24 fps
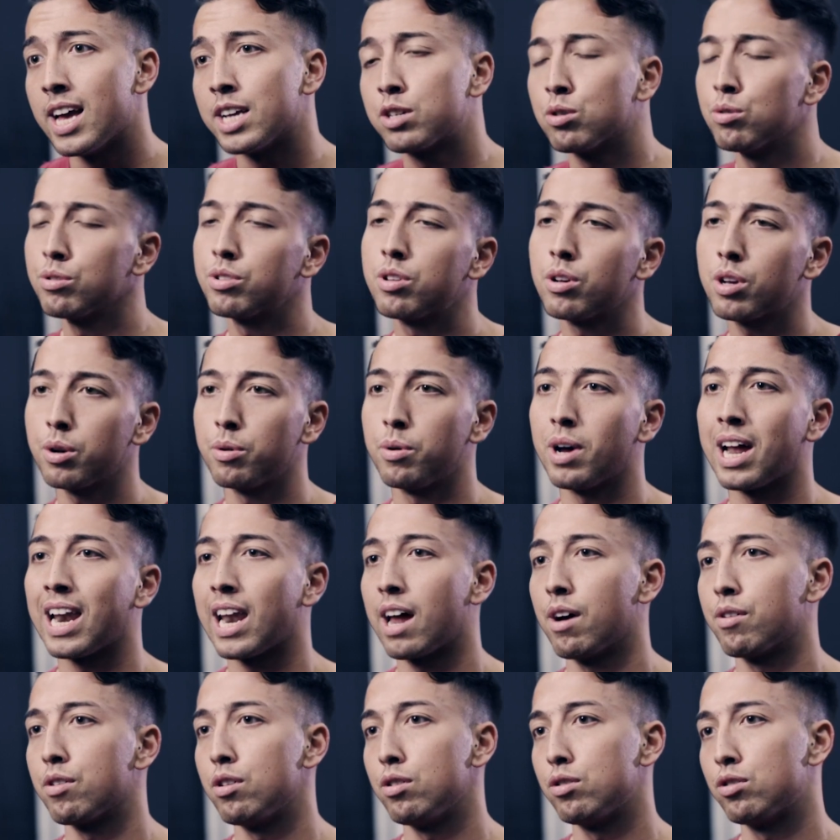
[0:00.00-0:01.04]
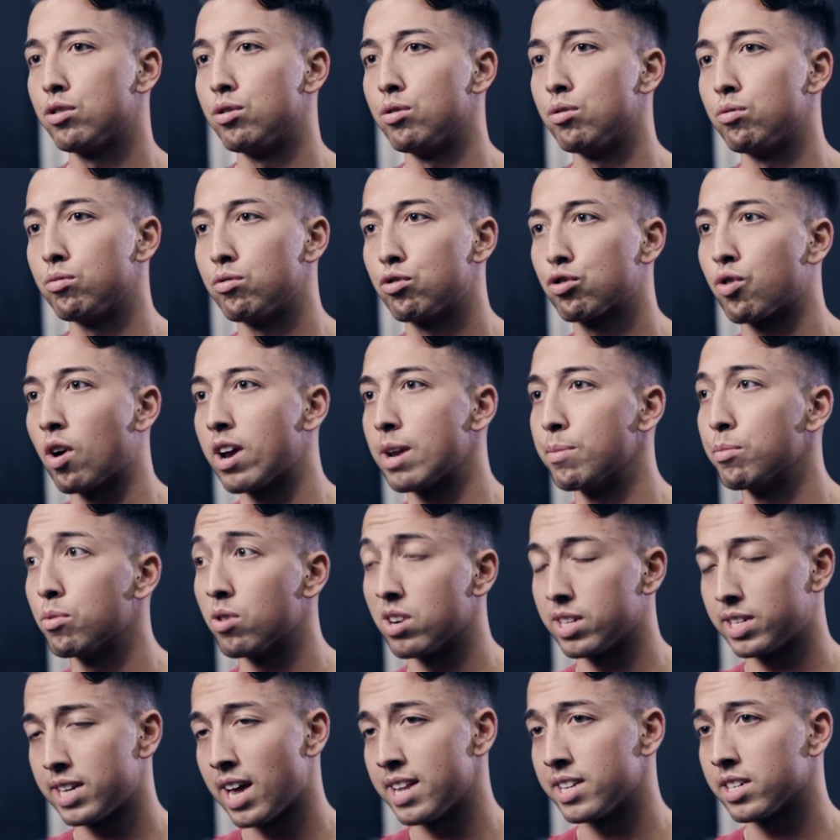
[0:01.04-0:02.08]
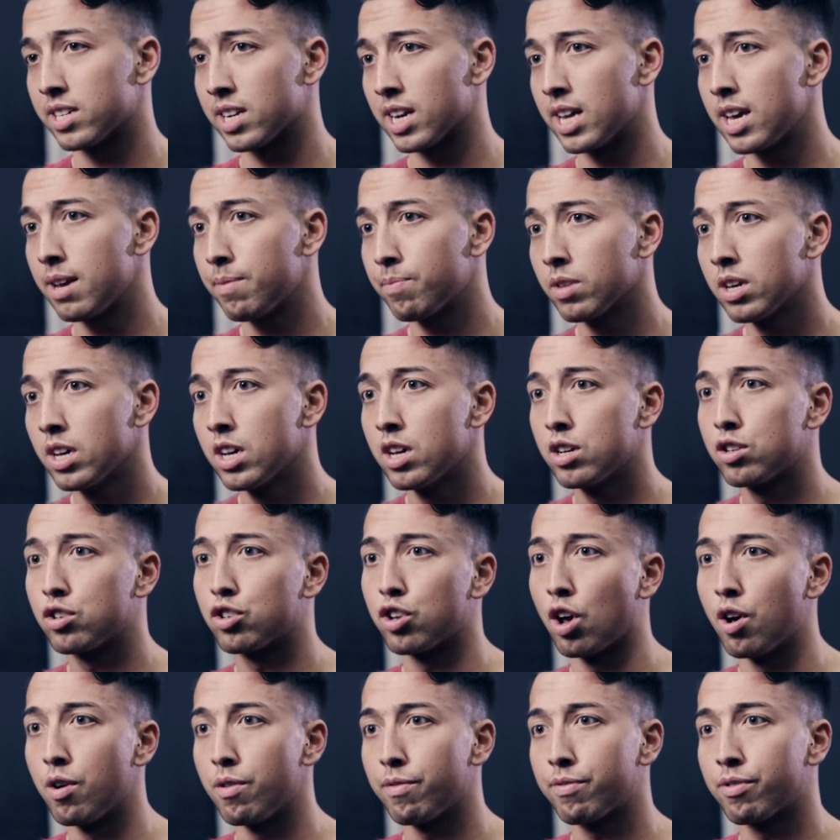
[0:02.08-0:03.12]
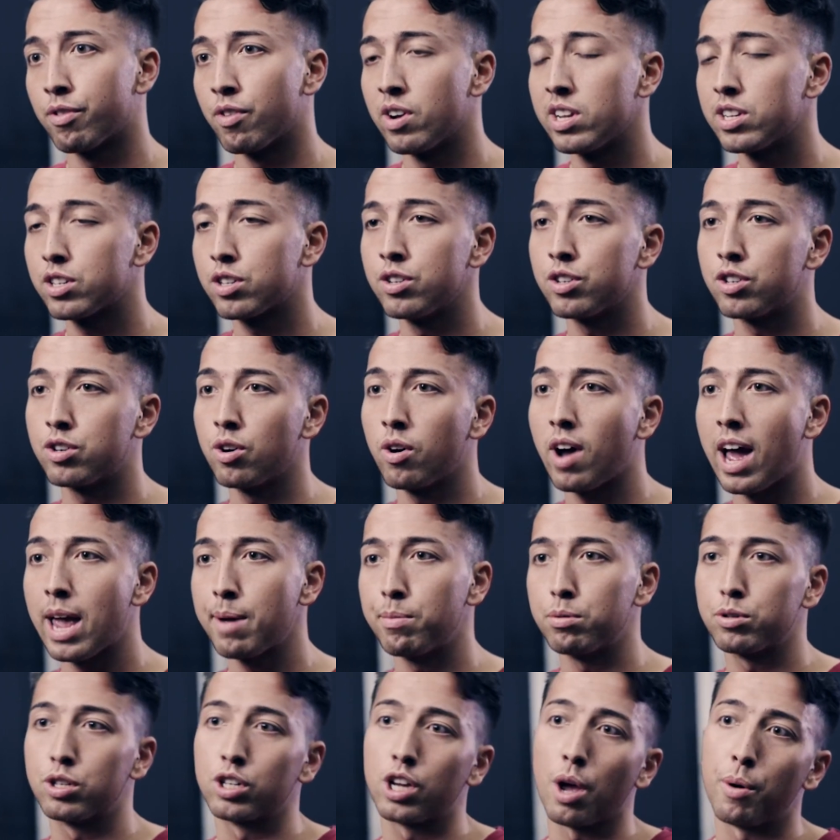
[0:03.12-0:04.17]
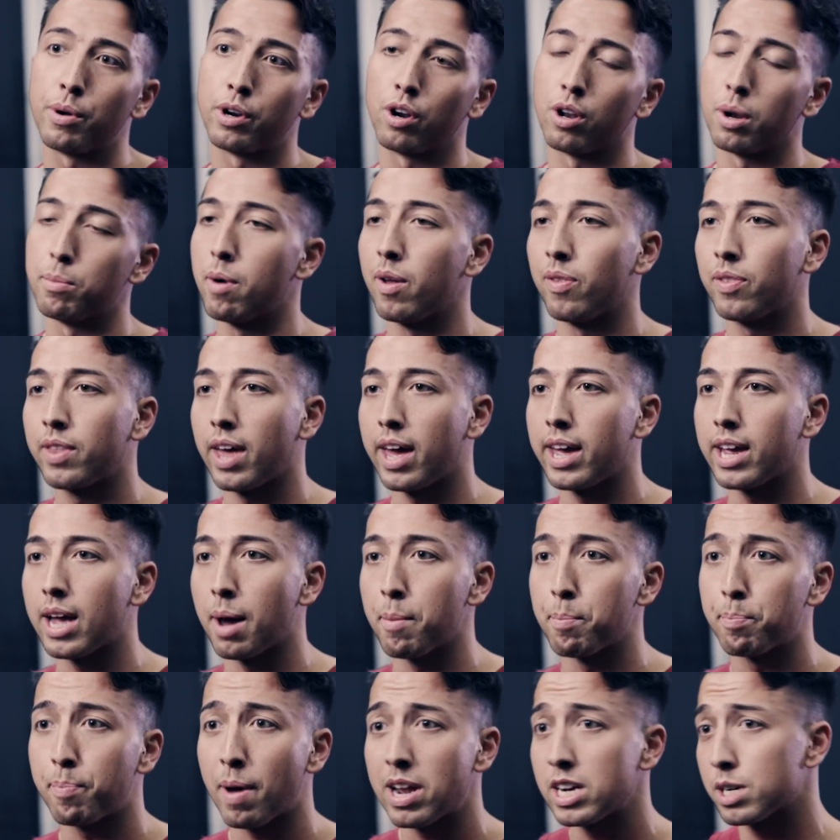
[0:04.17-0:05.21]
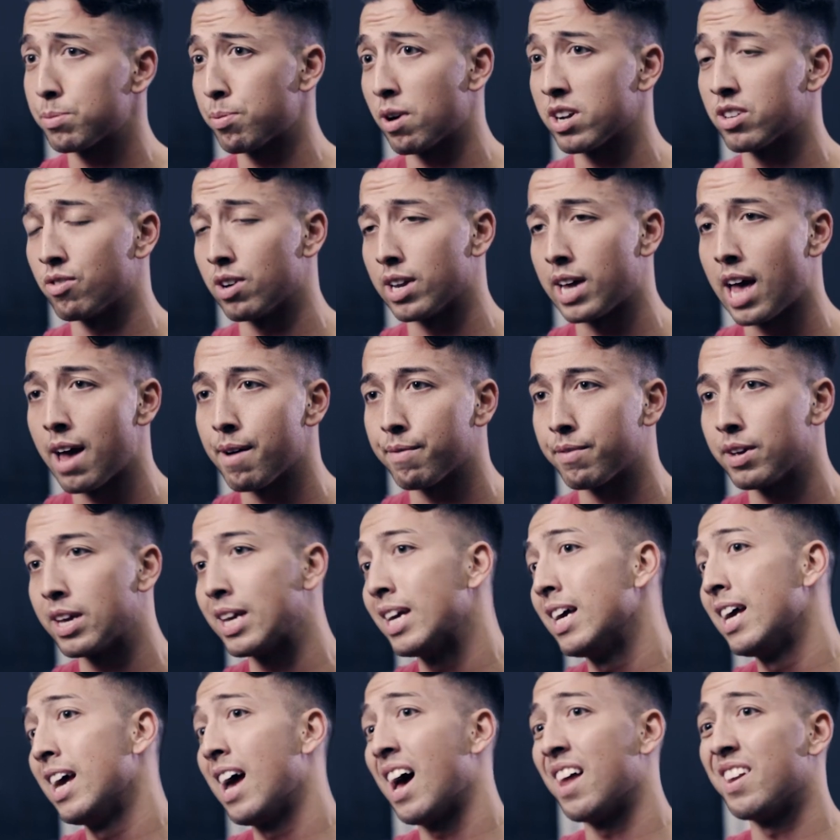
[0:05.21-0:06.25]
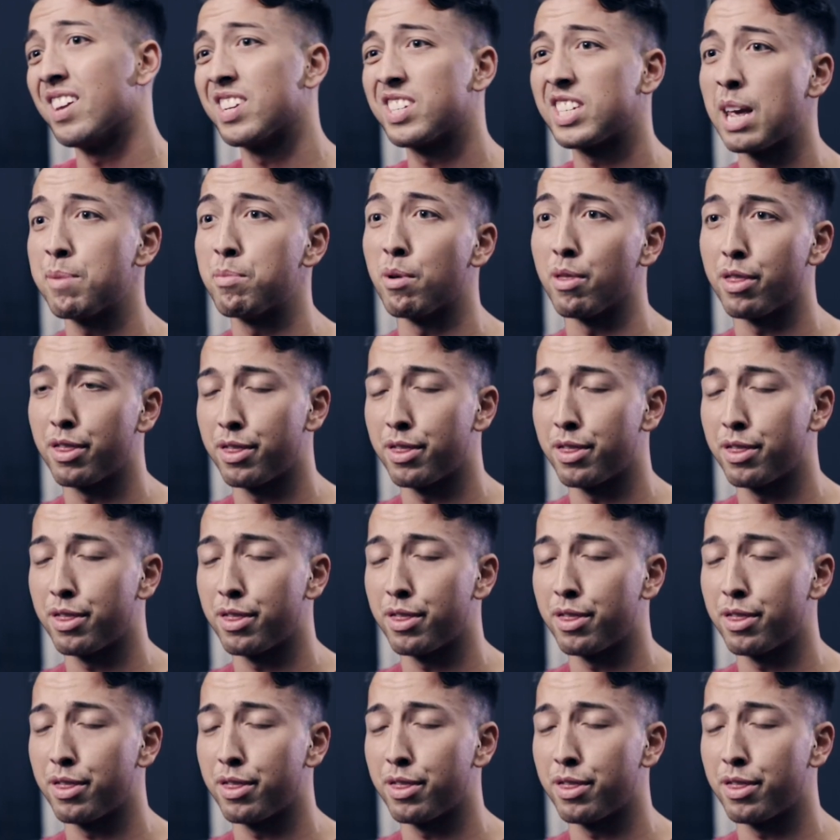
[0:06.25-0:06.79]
It's also going to allow you to train more intensely. So for instance, you're able to go in on a Monday and bench press really heavy and the same on